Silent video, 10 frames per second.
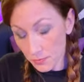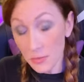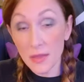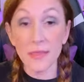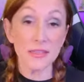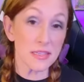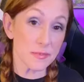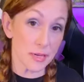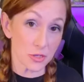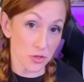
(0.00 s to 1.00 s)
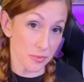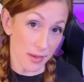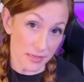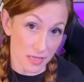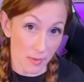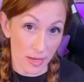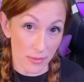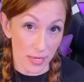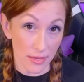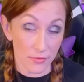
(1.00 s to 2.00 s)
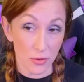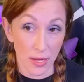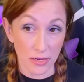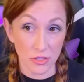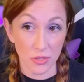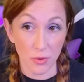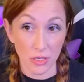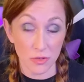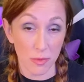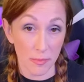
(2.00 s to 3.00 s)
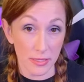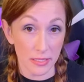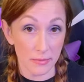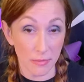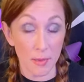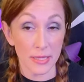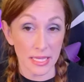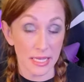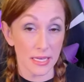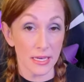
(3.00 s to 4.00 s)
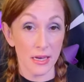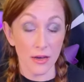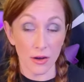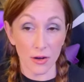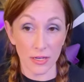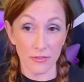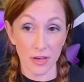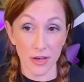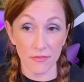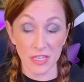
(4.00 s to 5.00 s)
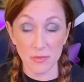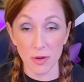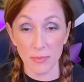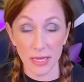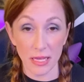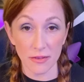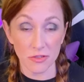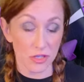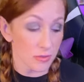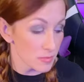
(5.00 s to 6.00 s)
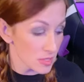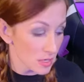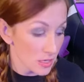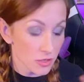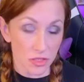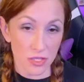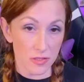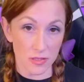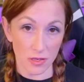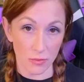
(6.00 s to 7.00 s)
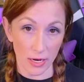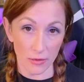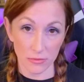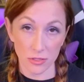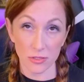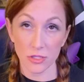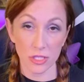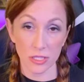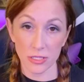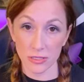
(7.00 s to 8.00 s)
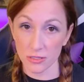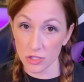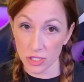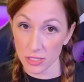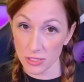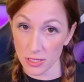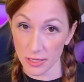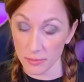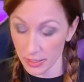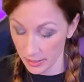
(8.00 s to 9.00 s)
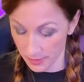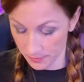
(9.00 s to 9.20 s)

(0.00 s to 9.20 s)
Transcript: This is my stream mascot, by the way. If you actually watch Mama, Mama Lee, on uh, Facebook, my live streams, she's around. She She's like my